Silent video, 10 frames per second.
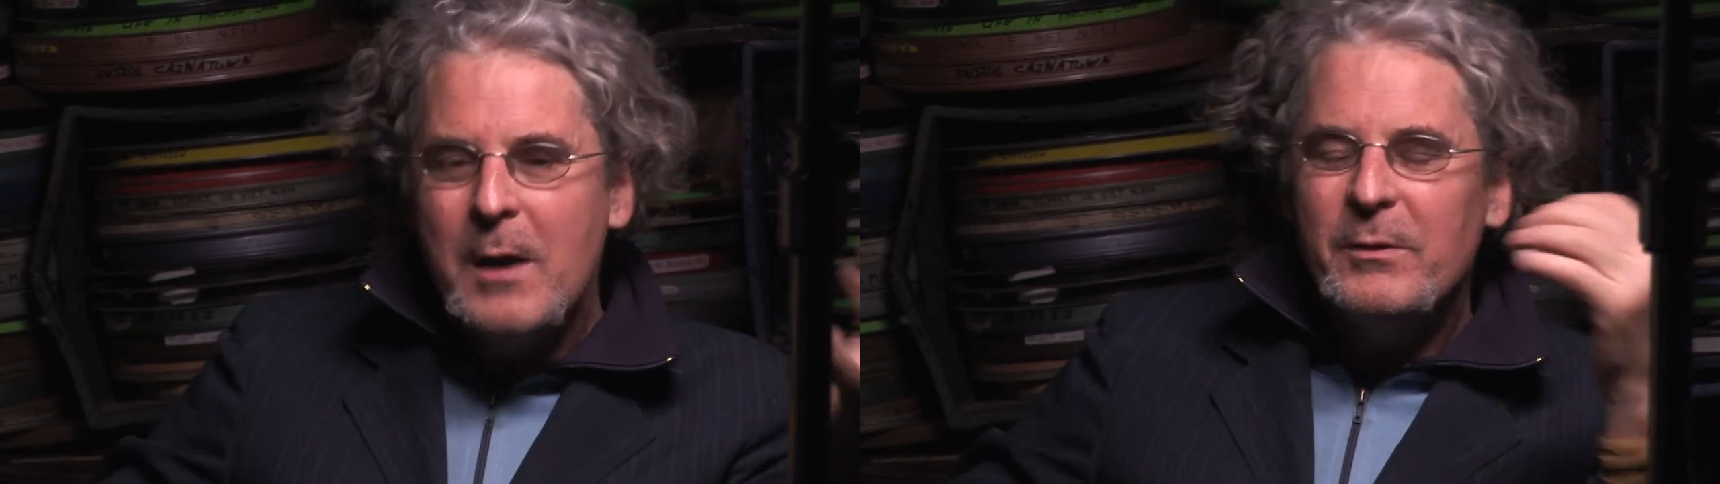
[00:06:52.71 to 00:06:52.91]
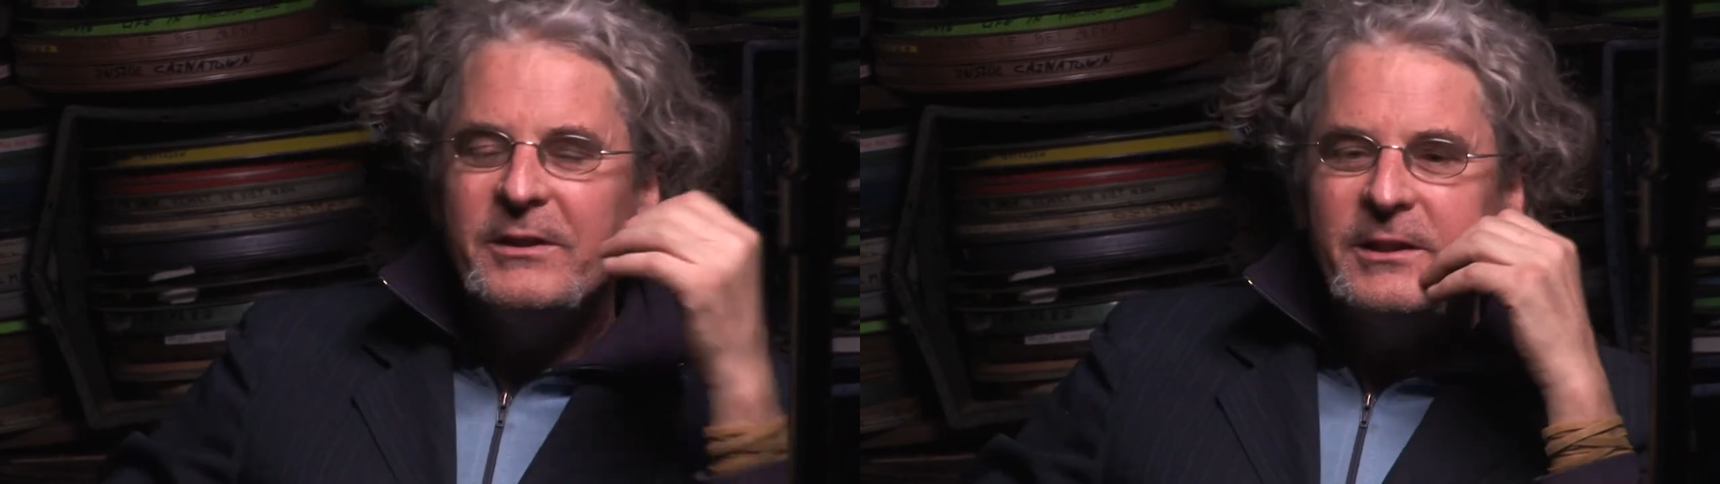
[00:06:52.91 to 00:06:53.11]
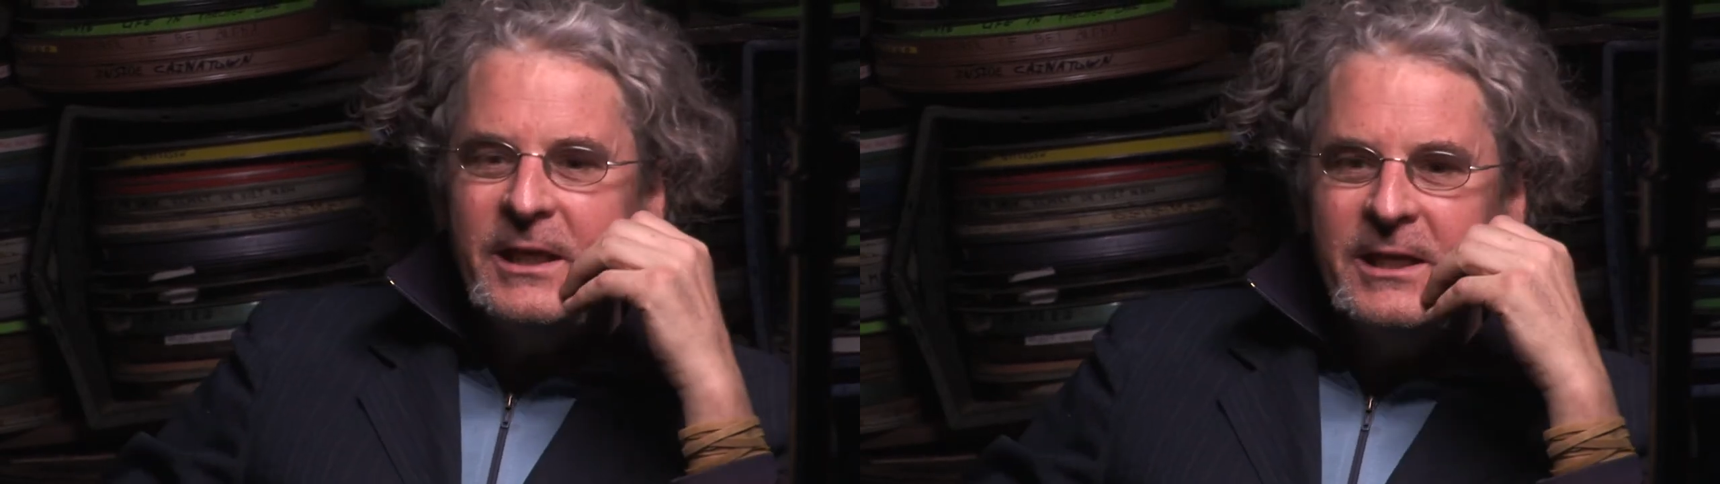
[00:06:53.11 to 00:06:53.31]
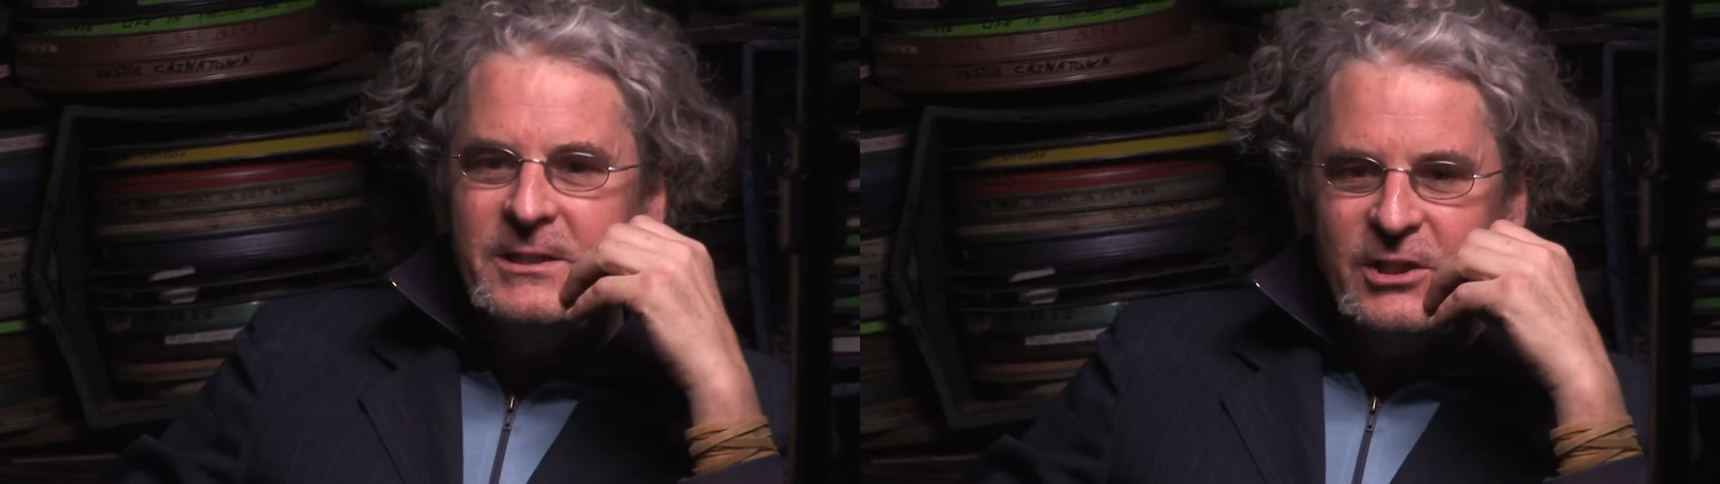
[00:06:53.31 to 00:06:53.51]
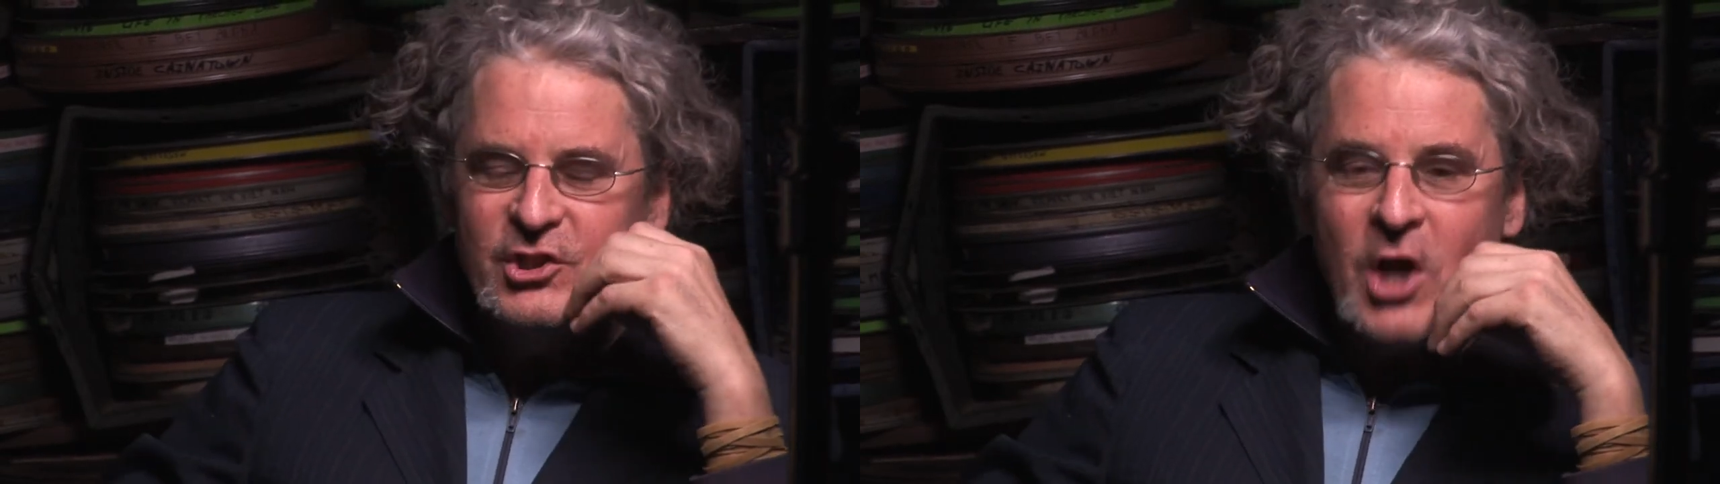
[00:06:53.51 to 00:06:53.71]
But the thing
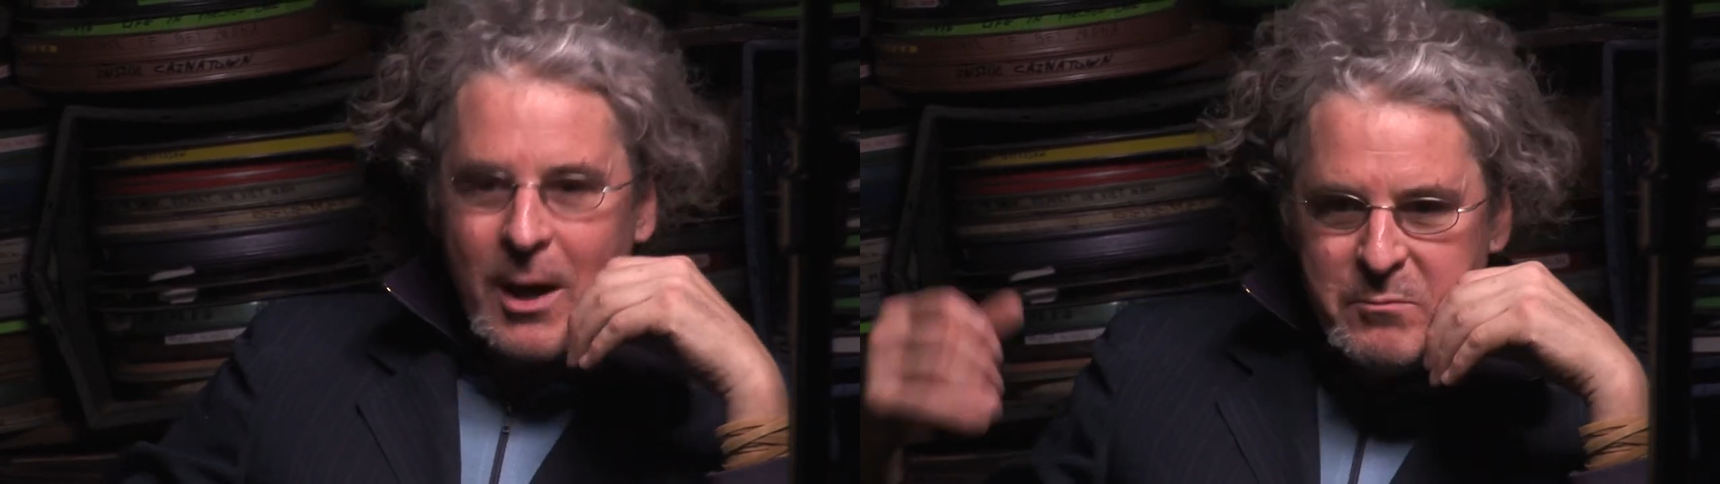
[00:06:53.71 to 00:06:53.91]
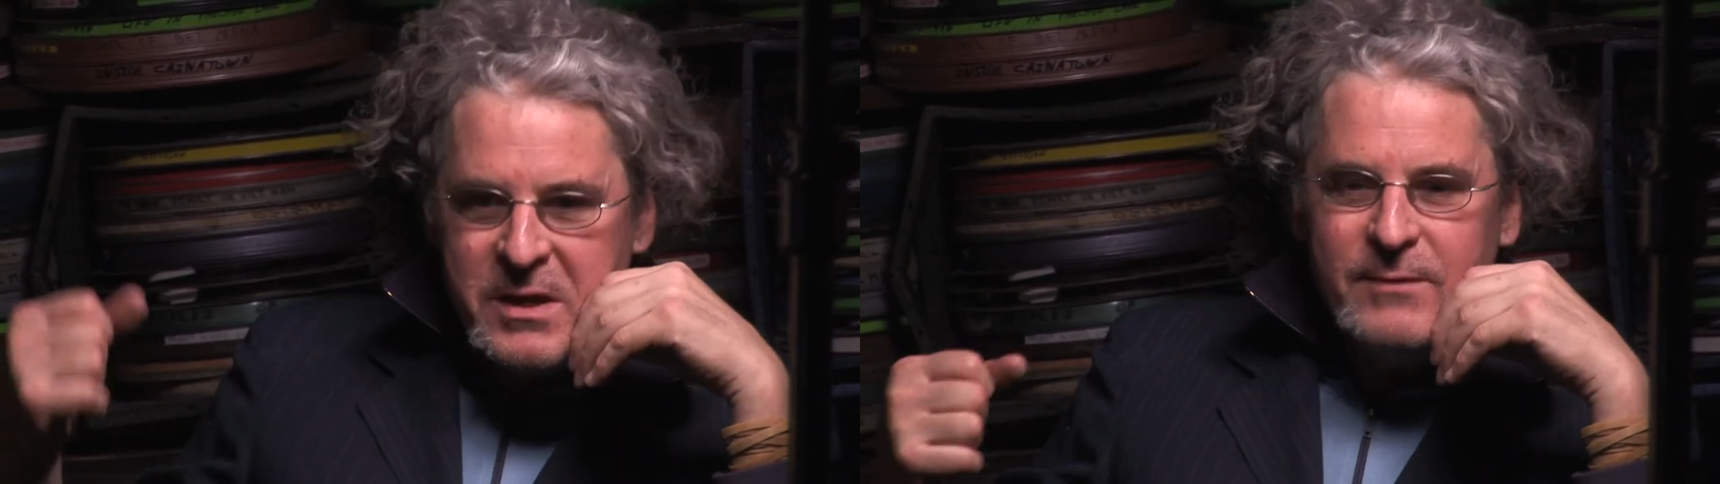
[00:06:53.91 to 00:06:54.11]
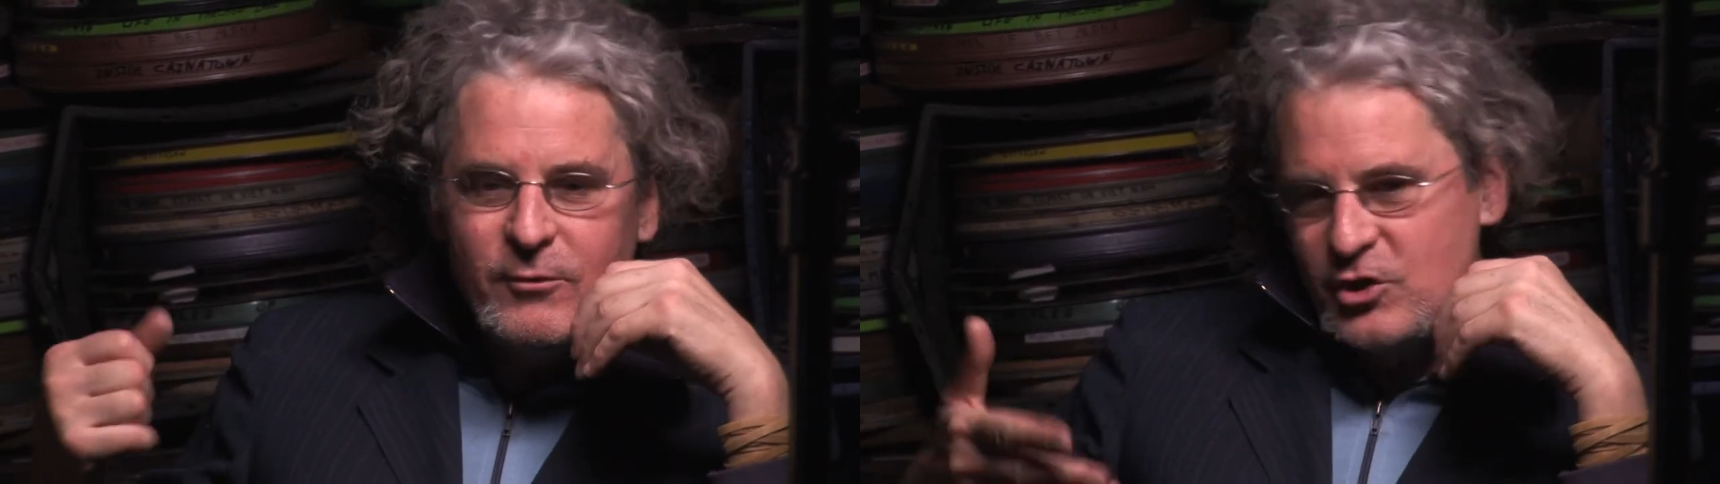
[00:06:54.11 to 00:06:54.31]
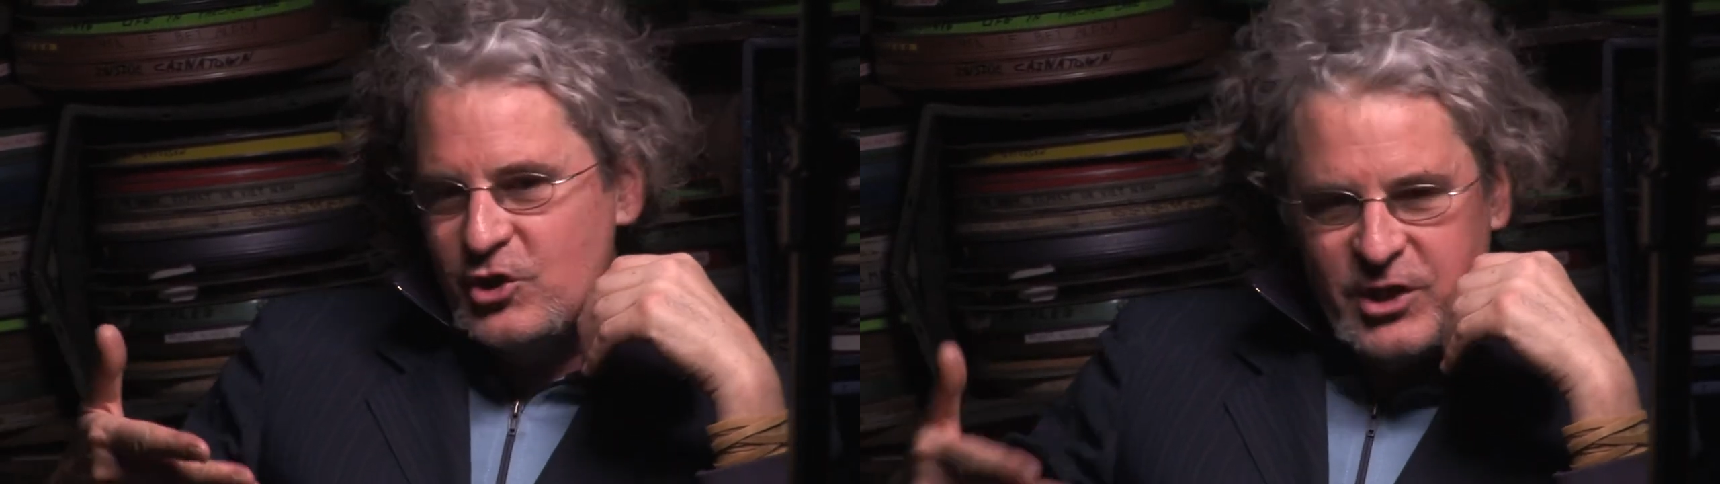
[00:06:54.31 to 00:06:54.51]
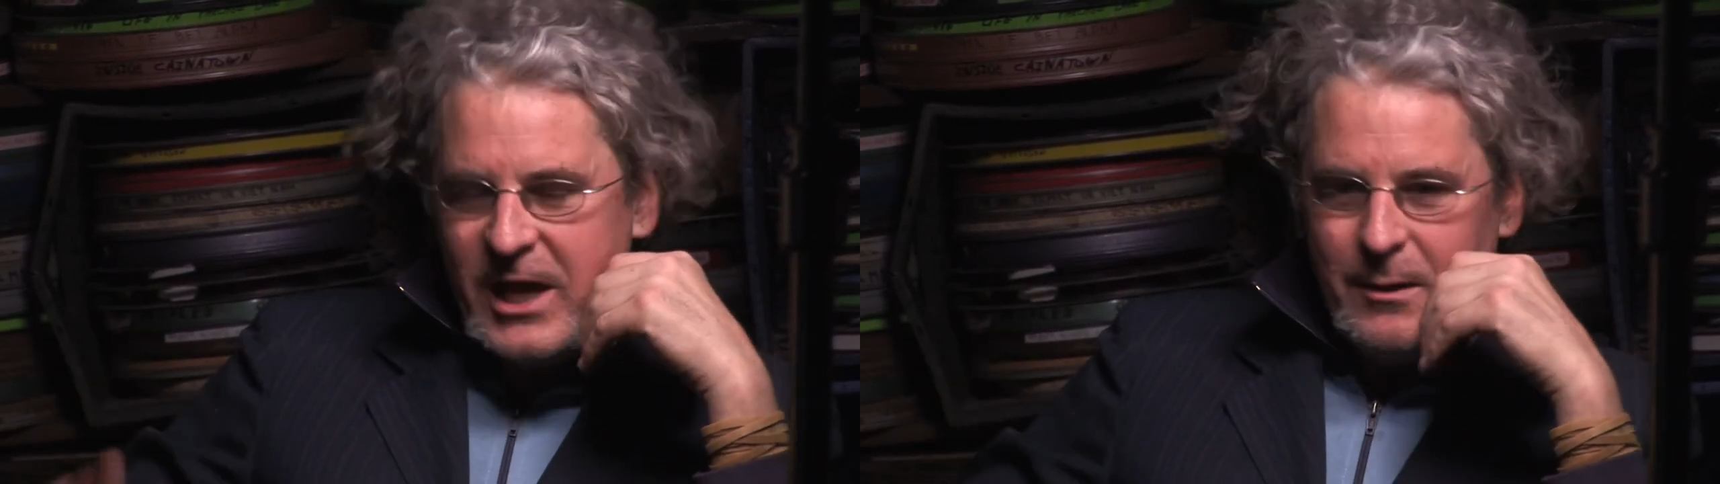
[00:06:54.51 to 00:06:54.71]
is, it's not me
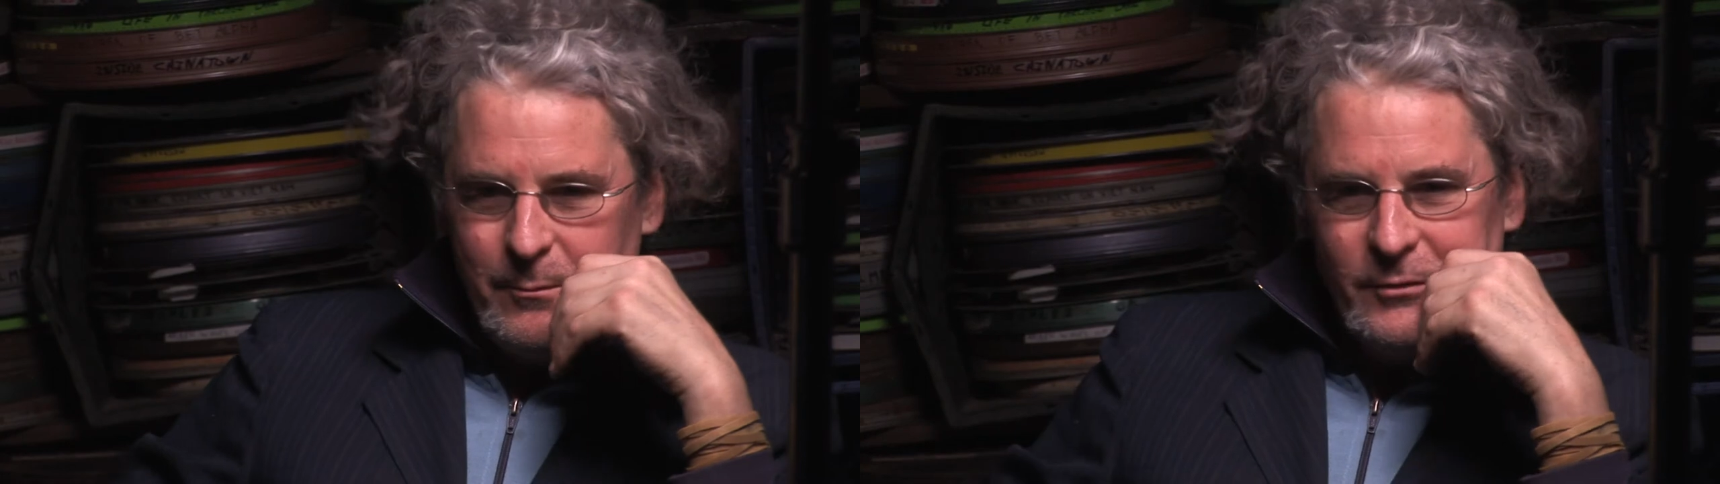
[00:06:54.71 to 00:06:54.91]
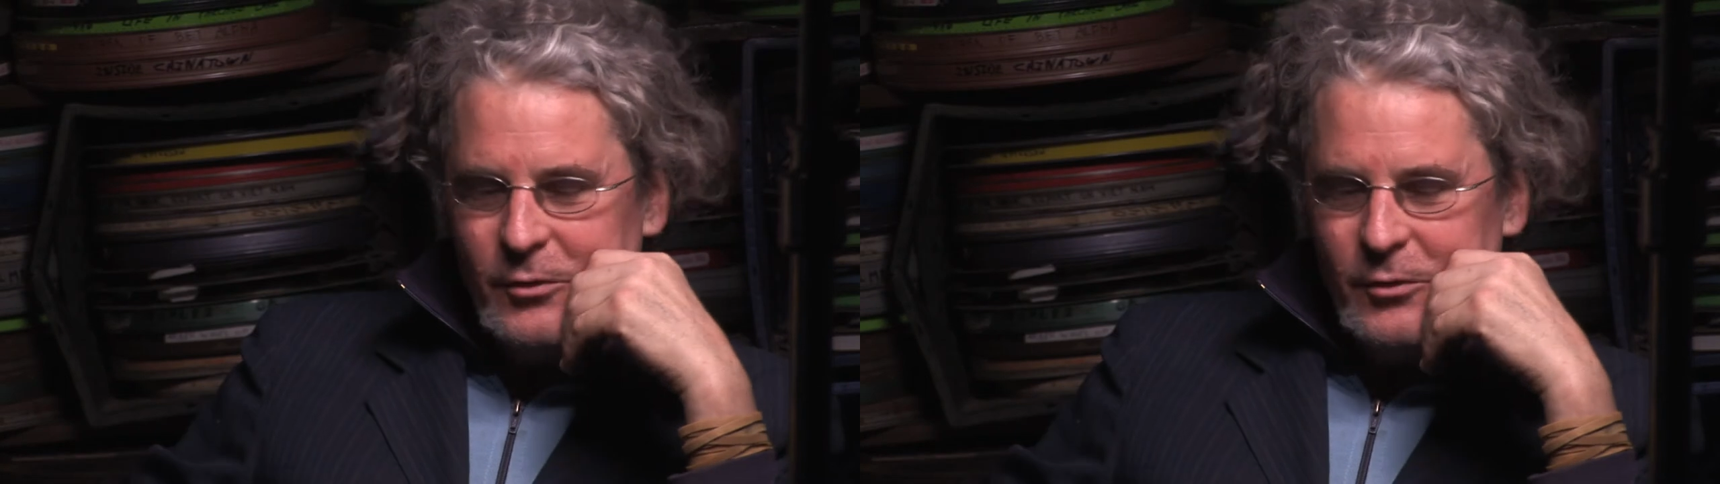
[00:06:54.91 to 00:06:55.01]
versus them.